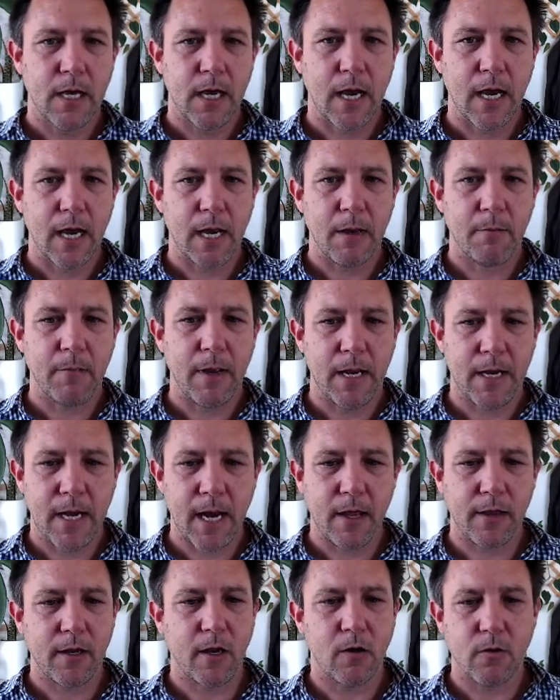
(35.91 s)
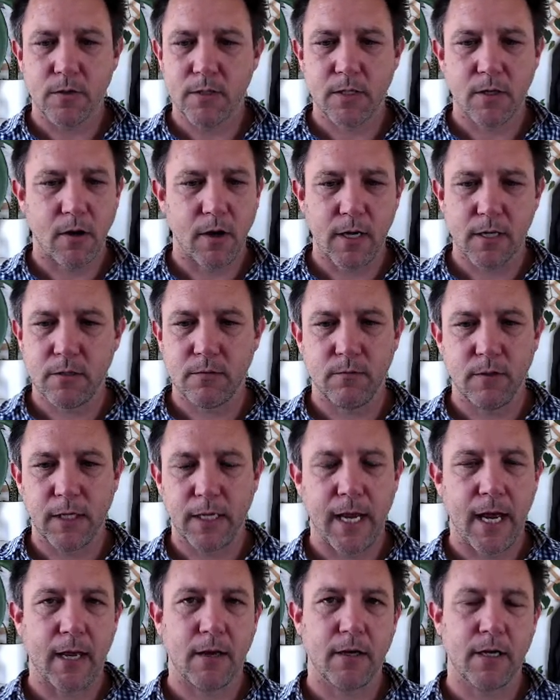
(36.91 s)
and now the old site is
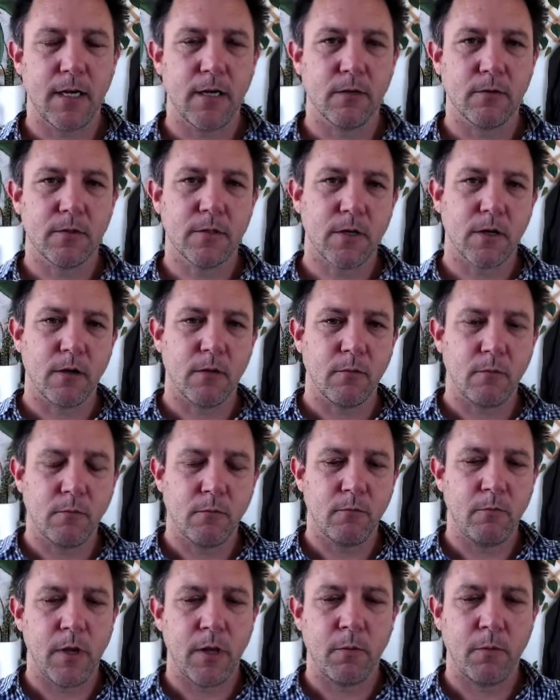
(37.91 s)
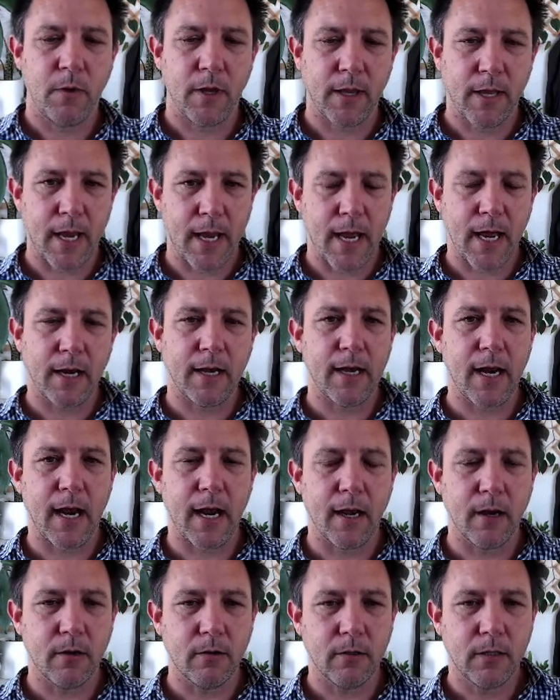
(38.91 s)
really out of kilter with where they are
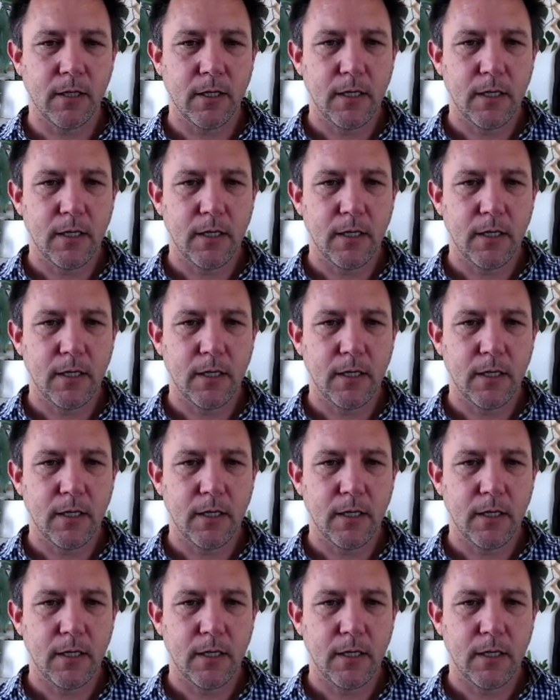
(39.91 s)
now.